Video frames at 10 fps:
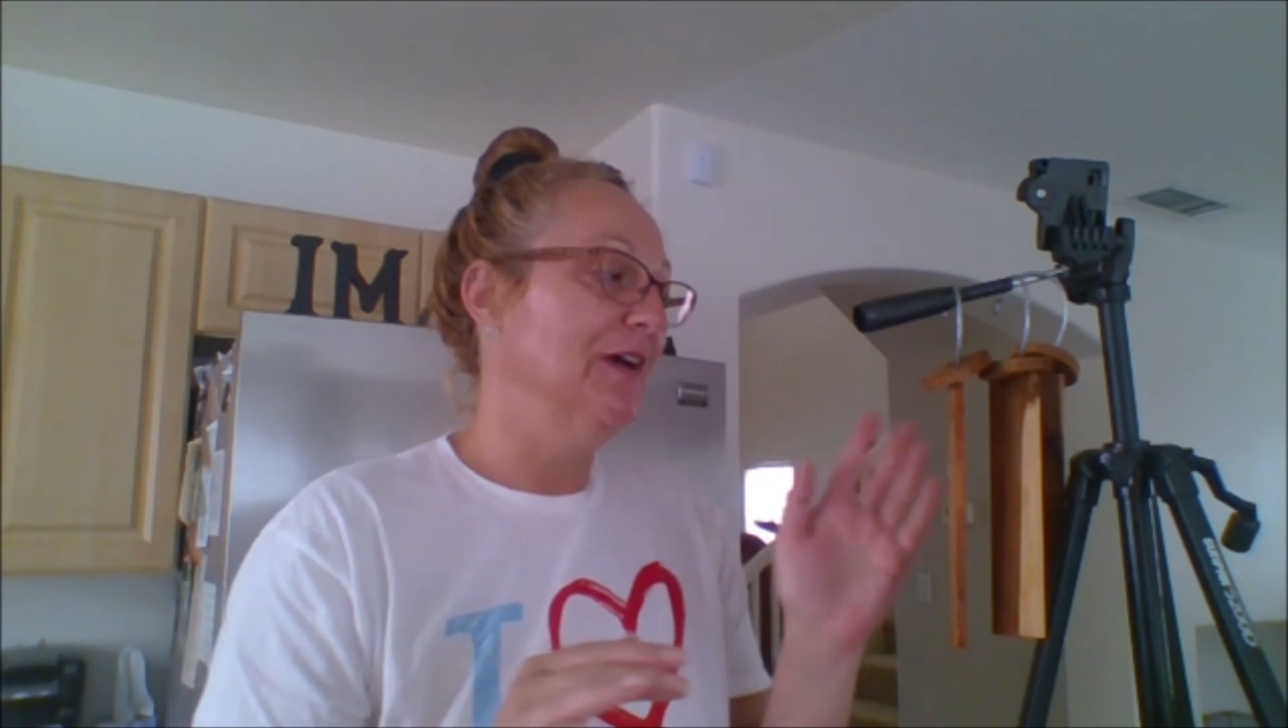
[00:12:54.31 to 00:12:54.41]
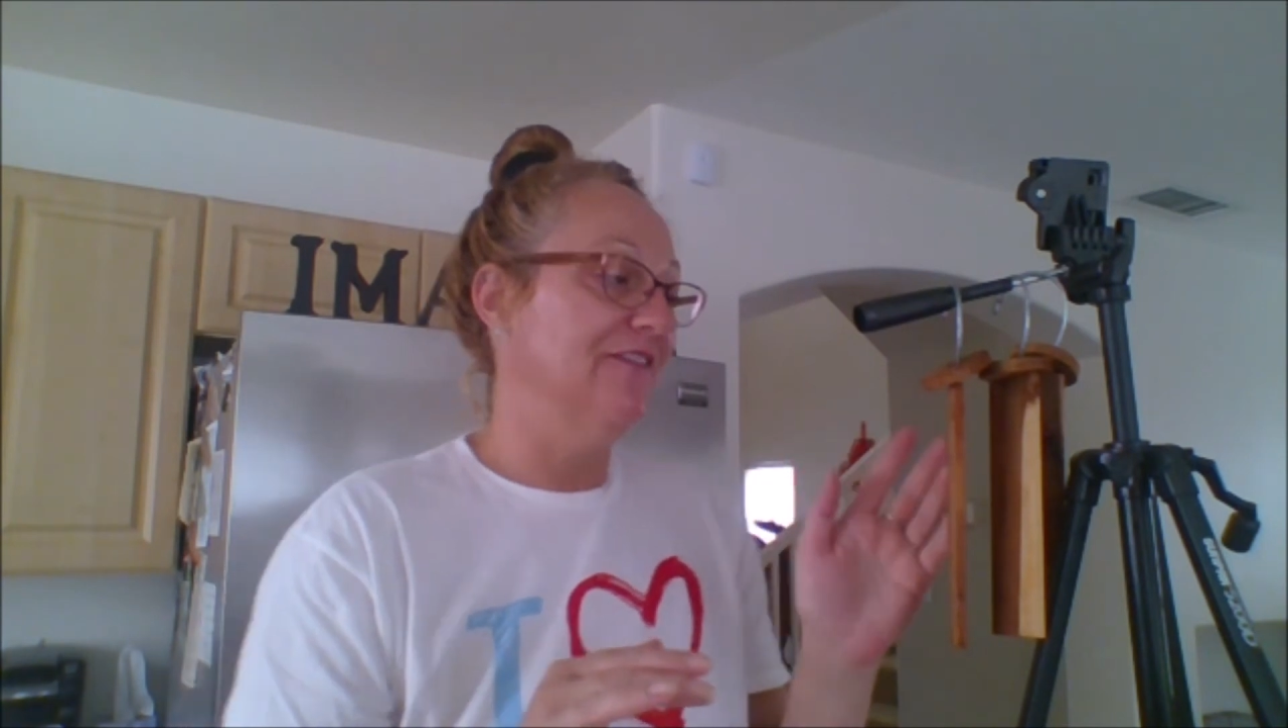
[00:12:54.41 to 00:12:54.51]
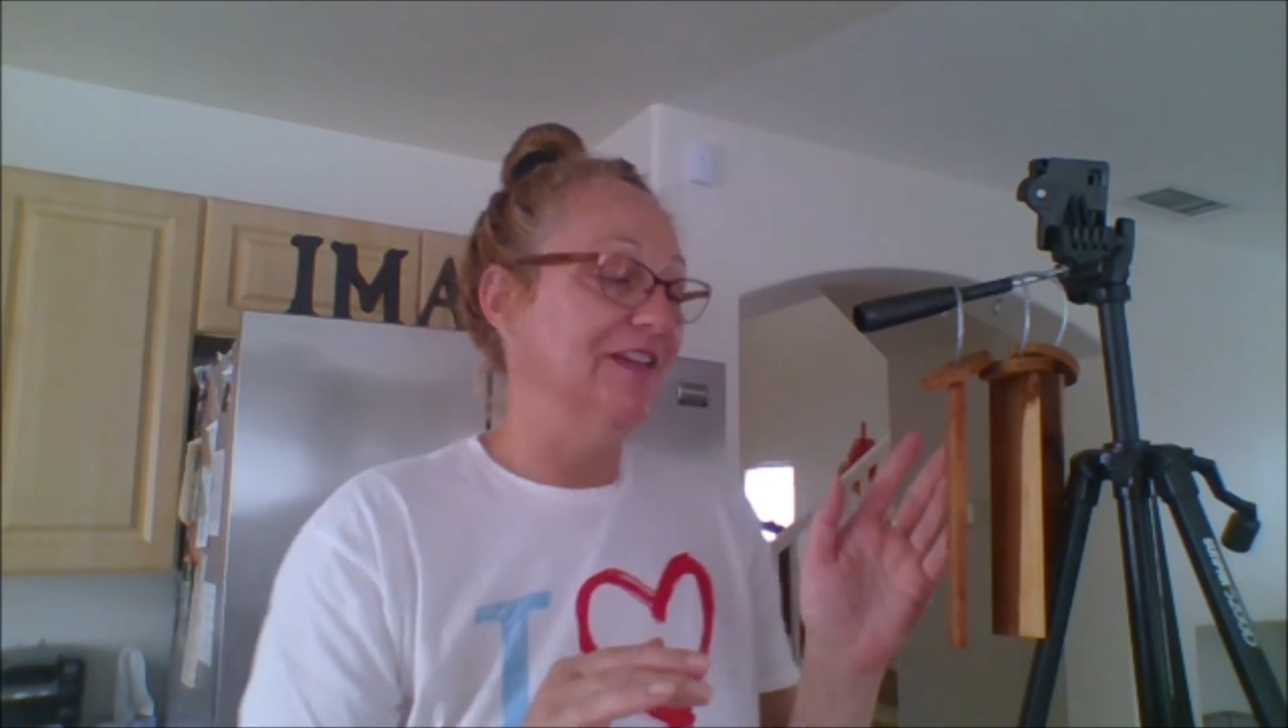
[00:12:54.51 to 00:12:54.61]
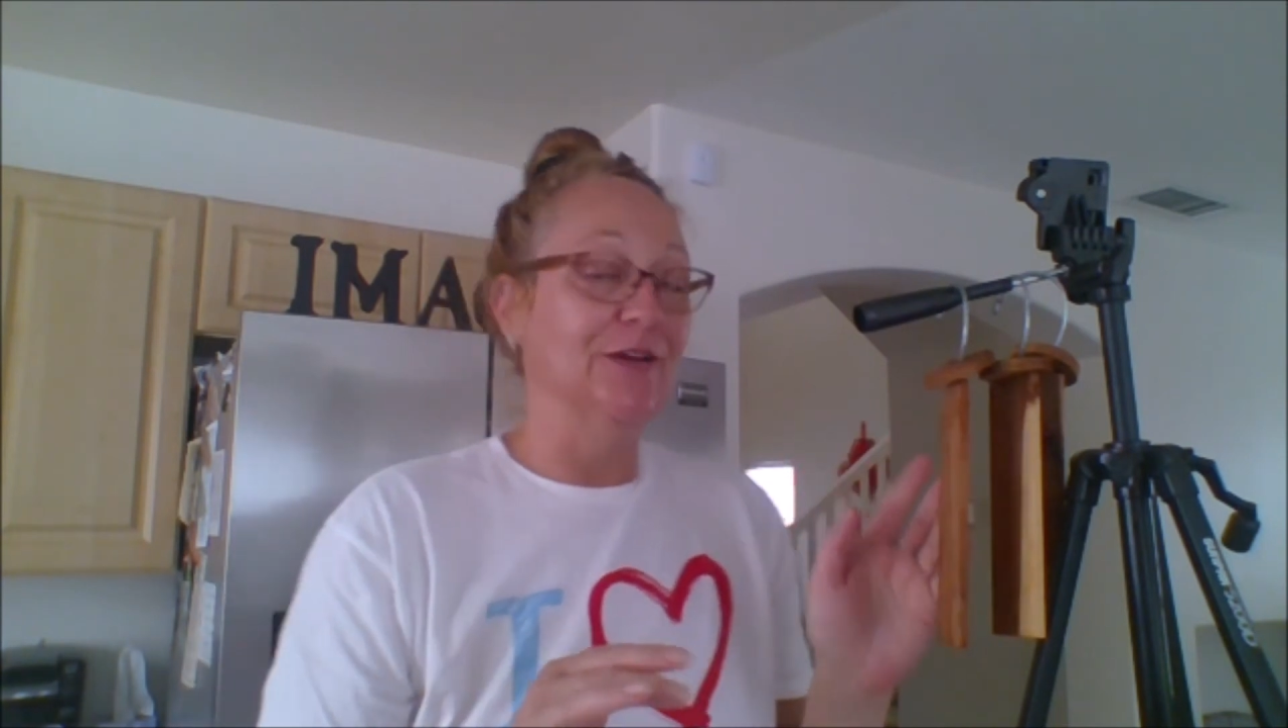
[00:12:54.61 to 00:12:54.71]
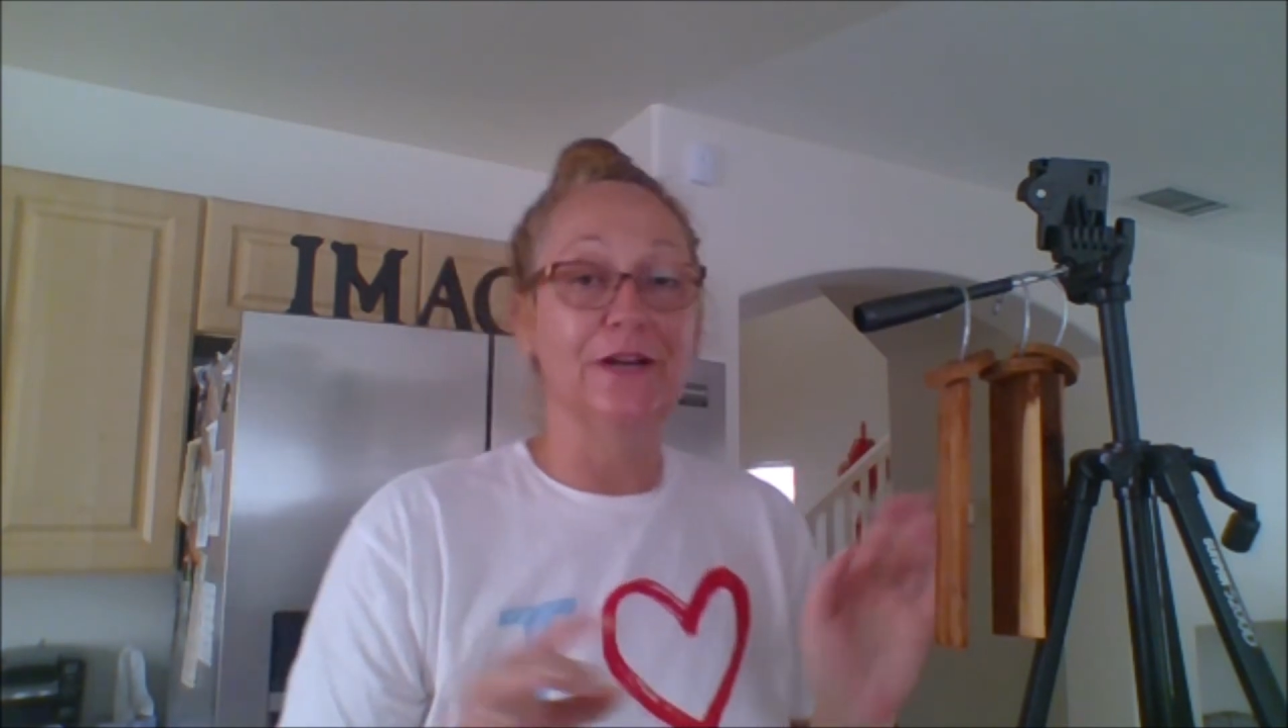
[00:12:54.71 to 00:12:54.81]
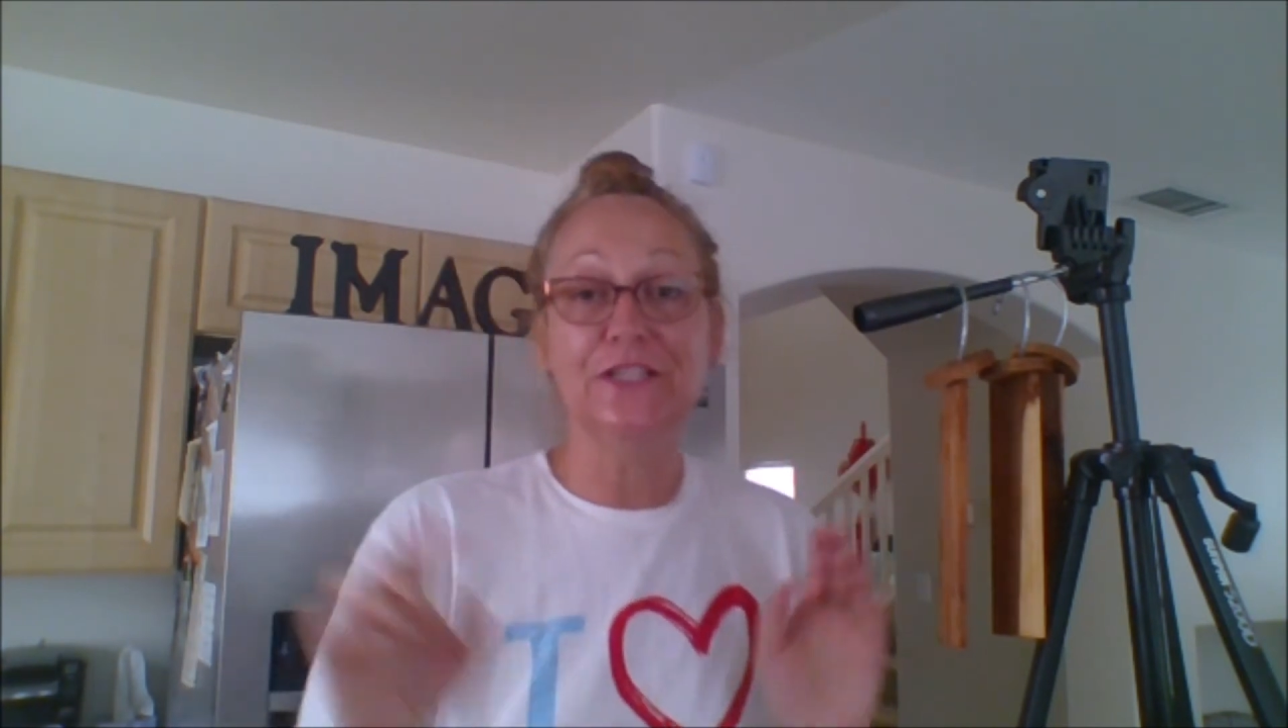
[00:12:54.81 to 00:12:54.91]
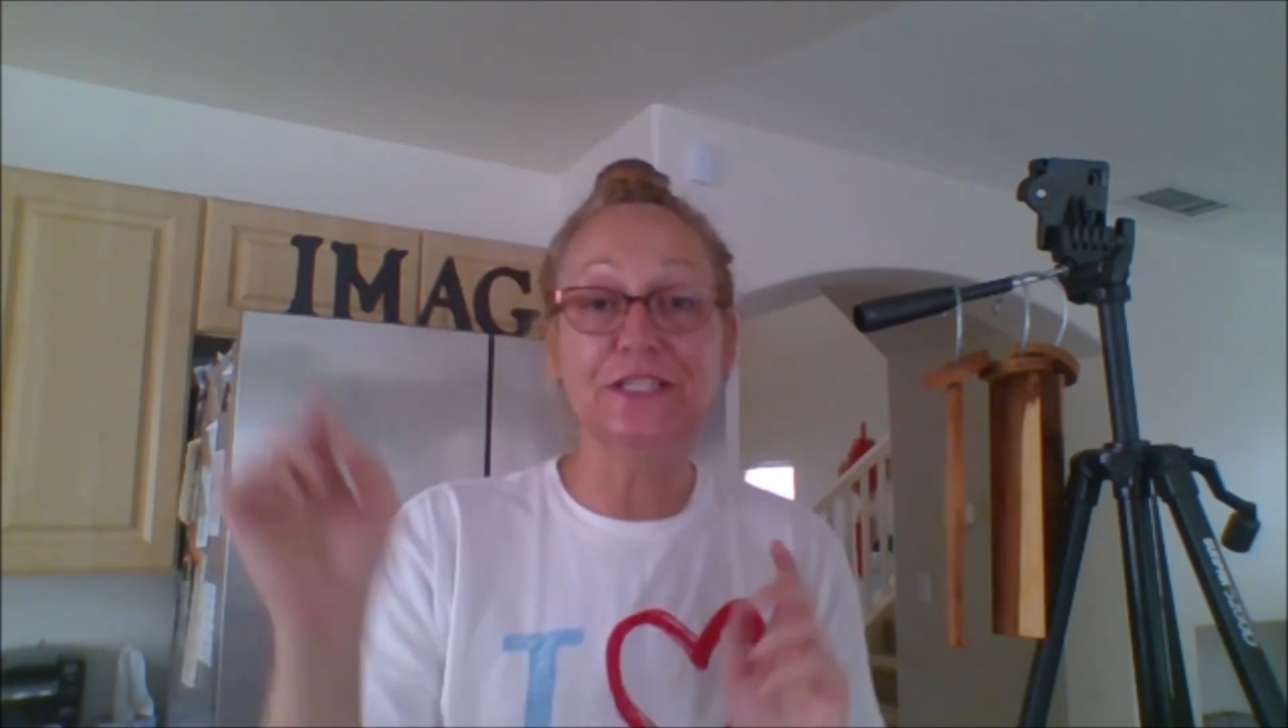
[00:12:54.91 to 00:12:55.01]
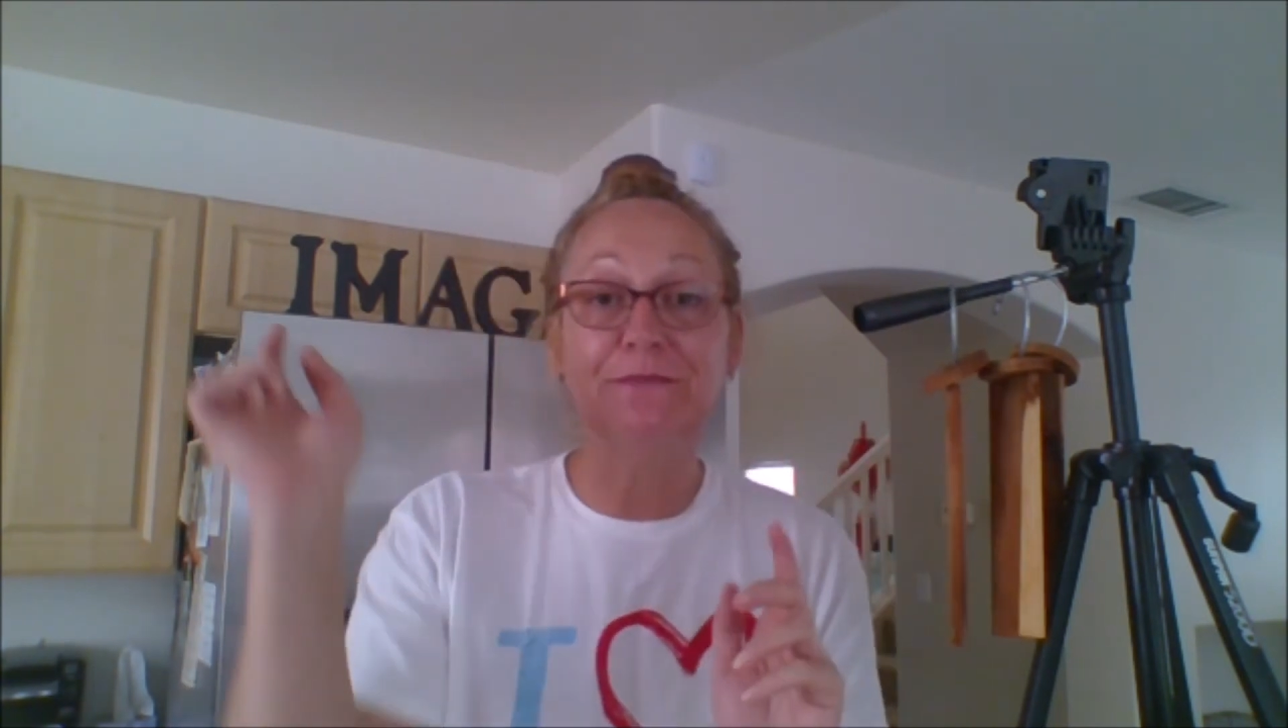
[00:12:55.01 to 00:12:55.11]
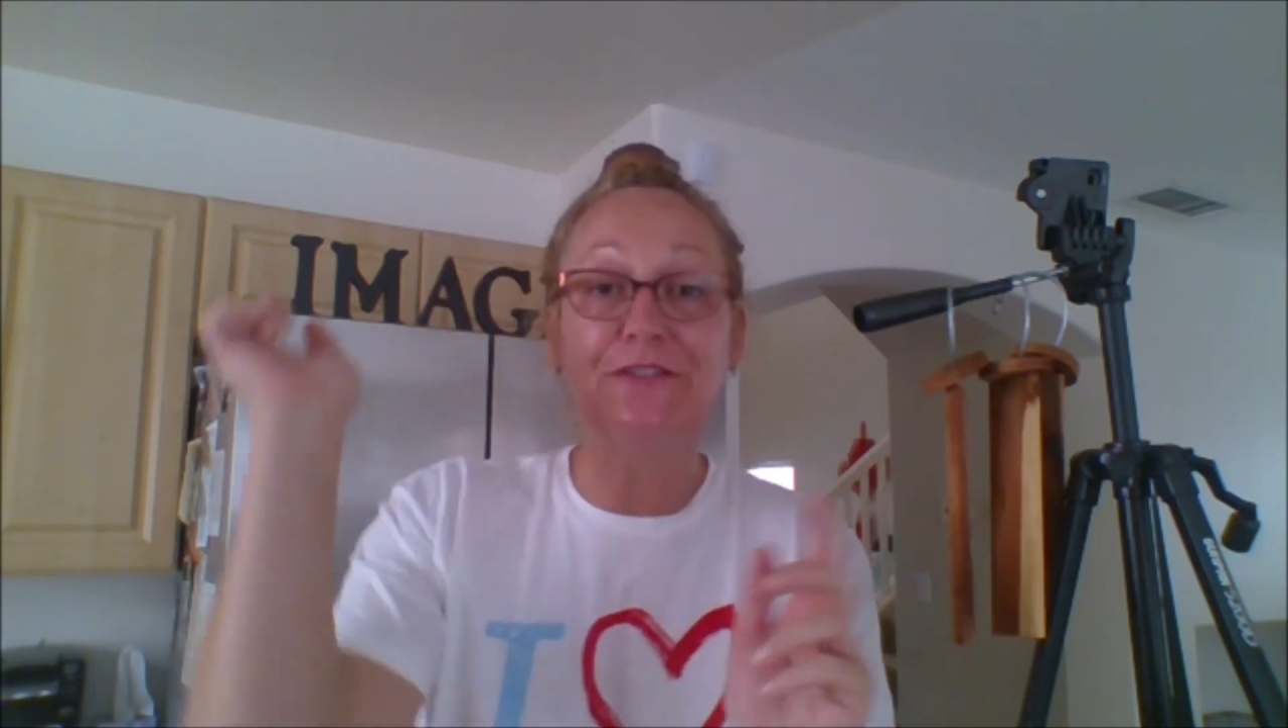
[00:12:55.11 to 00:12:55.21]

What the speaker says: have any questions,